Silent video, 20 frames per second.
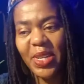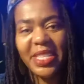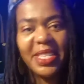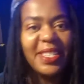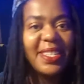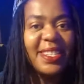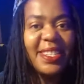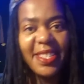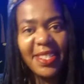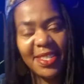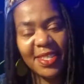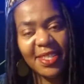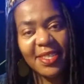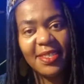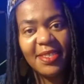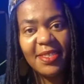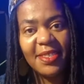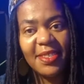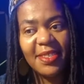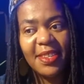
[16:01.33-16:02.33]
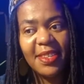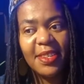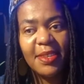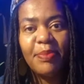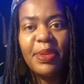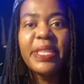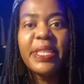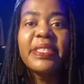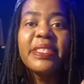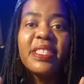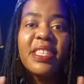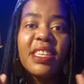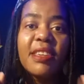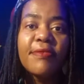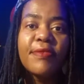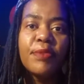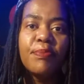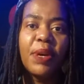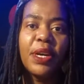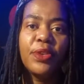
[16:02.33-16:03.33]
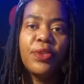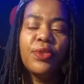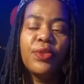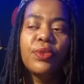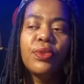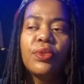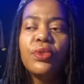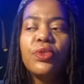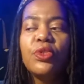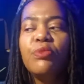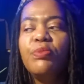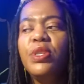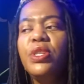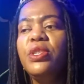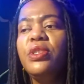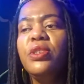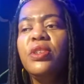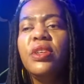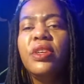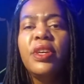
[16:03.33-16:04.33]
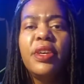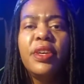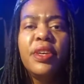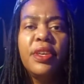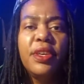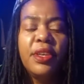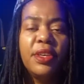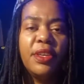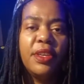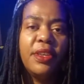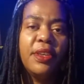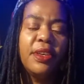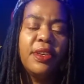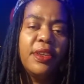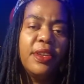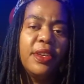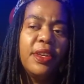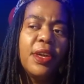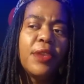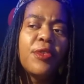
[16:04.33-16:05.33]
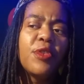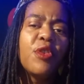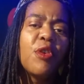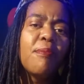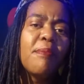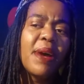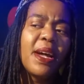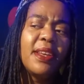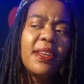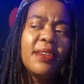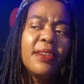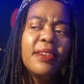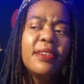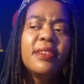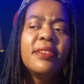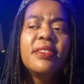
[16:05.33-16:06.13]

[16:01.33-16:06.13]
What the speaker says: it is perceived by you to be a normal,